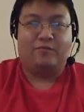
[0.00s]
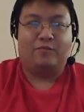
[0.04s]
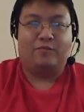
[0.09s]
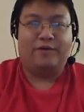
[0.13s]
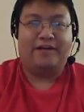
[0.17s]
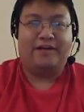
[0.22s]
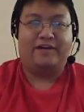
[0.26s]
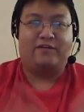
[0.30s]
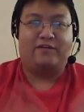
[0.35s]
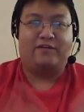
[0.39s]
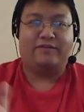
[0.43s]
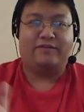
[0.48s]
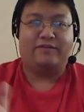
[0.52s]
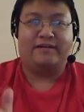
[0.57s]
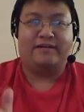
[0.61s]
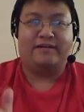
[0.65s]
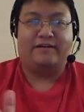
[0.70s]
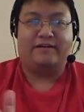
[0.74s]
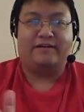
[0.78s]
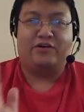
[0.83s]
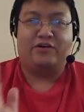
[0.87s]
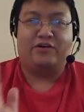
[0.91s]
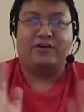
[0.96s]
We don't
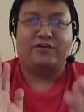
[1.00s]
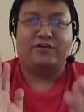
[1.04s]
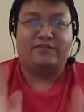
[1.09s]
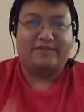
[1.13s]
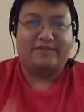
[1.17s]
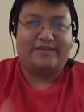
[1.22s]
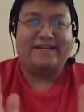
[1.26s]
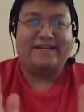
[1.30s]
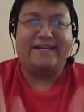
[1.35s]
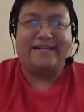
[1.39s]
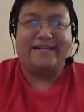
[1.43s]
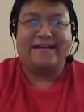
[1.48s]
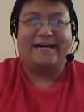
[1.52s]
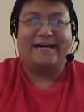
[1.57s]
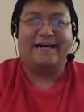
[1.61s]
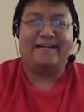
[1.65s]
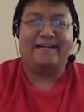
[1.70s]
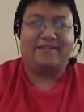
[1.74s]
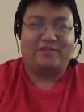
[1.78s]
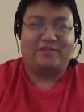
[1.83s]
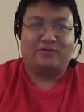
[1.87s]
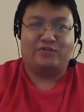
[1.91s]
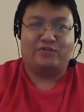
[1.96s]
you don't need
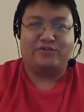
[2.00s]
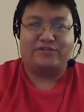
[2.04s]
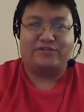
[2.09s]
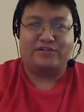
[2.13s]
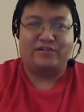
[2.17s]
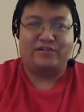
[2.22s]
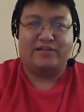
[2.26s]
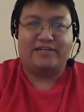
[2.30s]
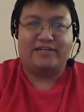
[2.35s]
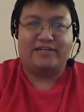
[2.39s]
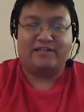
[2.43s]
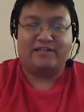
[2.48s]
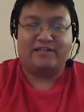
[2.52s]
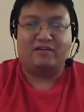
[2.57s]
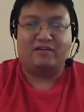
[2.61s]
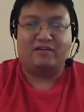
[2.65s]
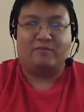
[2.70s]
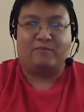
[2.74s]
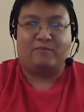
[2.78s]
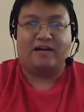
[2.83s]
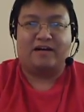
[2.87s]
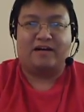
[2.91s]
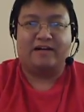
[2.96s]
iTunes to listen to
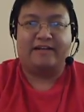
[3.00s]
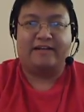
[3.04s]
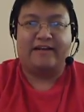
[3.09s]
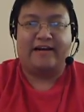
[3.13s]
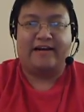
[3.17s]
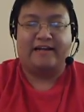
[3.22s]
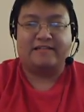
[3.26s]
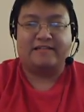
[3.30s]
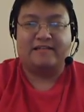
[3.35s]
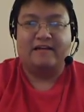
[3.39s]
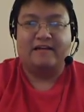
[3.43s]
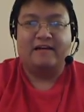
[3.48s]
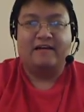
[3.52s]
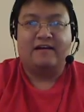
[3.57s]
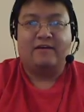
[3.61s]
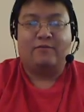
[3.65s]
the podcast.